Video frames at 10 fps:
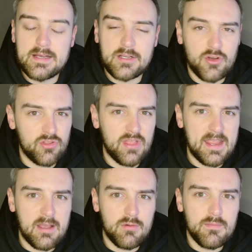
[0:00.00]
Could they
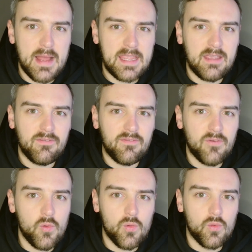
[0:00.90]
go and make it
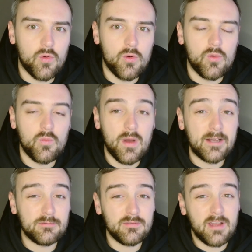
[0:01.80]
4?
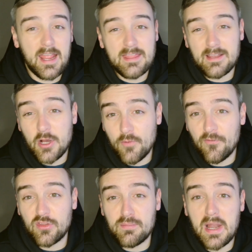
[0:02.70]
Well, in the hunt
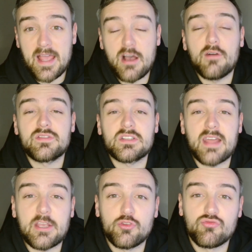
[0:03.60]
for the playoffs,
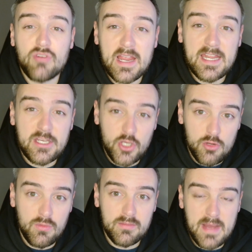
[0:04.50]
they could really
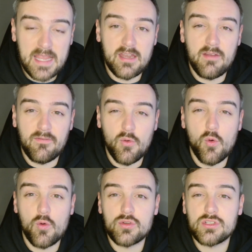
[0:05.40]
do with making it
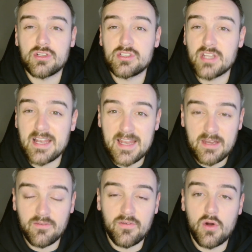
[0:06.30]
4 to
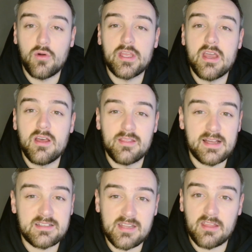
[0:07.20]
solidify
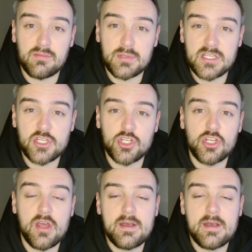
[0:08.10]
that 6th position.